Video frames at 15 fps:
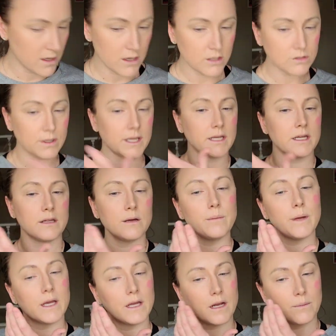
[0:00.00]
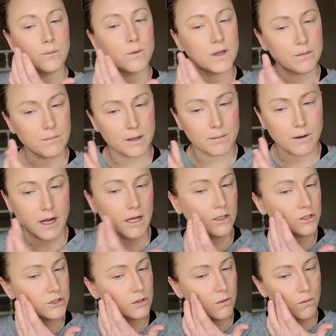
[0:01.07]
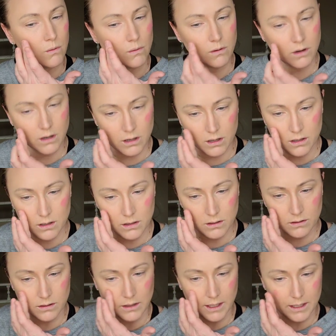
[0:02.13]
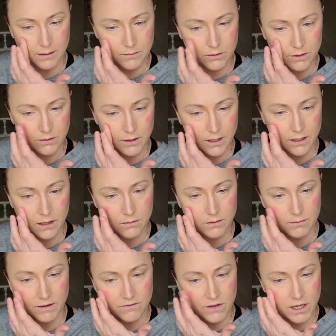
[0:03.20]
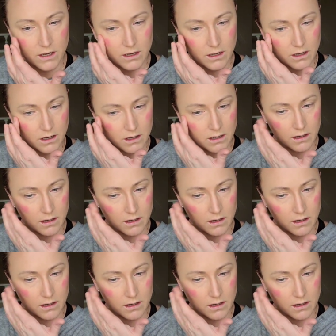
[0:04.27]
So I can either pick it up with my brush or, like I'm doing right now, with my finger